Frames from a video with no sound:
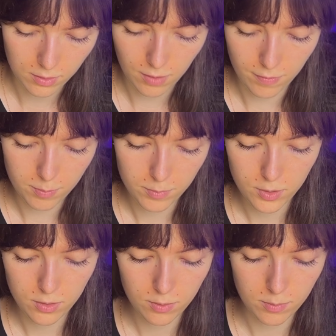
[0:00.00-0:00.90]
Give him
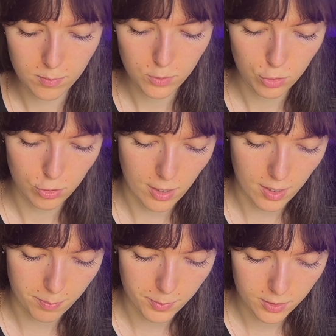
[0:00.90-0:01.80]
some
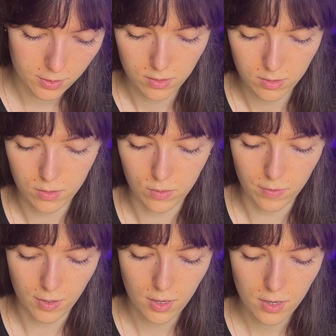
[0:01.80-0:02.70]
stripes
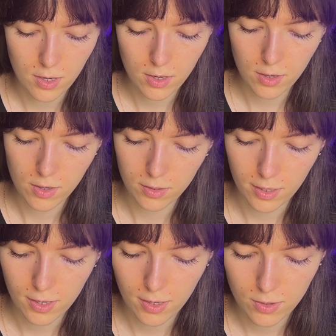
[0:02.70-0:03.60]
over here
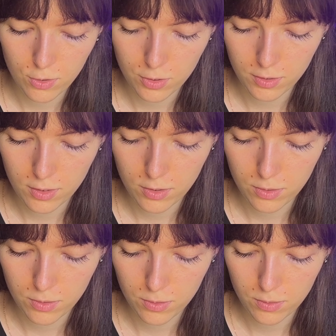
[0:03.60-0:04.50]
like I usually
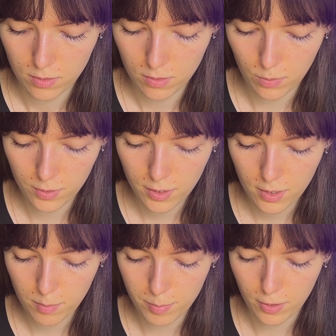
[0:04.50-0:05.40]
do. Not really
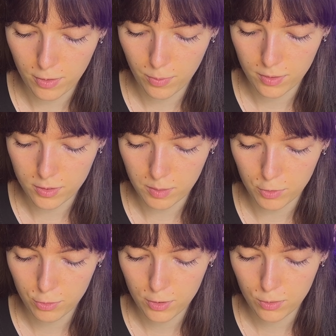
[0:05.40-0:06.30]
gonna bother with the
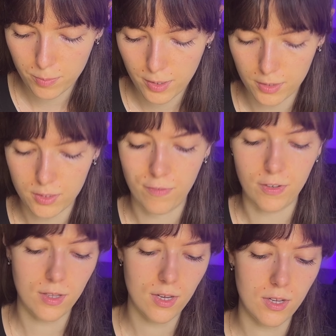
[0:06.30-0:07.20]
symmetry tool because I
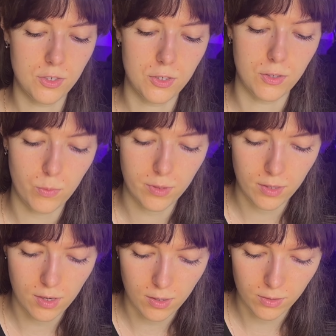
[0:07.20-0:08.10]
feel like it's good when
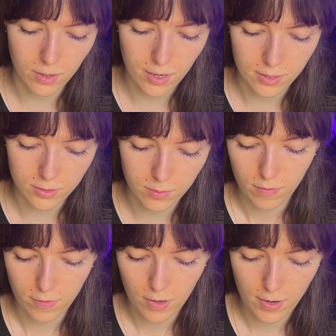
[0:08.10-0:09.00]
the color has some
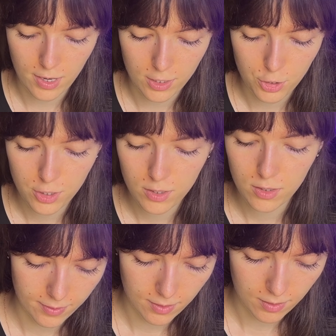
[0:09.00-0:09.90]

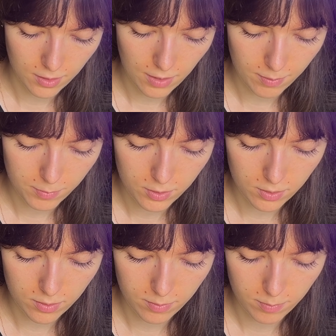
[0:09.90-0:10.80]
variation. I'll give him
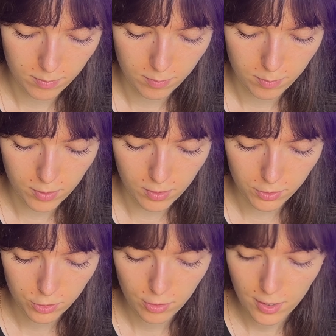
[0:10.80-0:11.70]
some paw
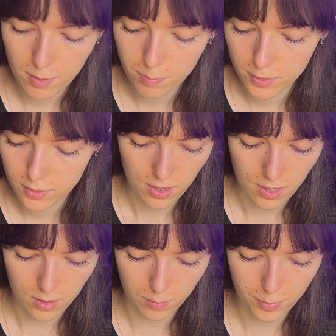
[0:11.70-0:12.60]
stripes
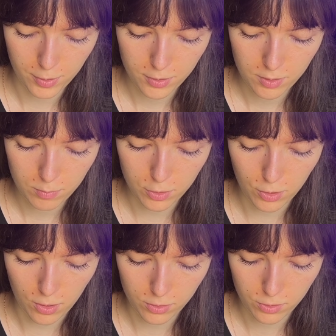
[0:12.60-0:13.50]
and I'll put some
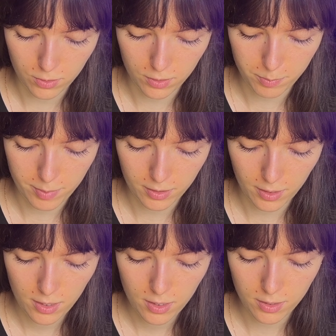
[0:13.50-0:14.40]
dots on his
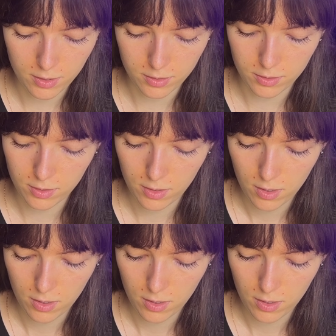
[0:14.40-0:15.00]
belly because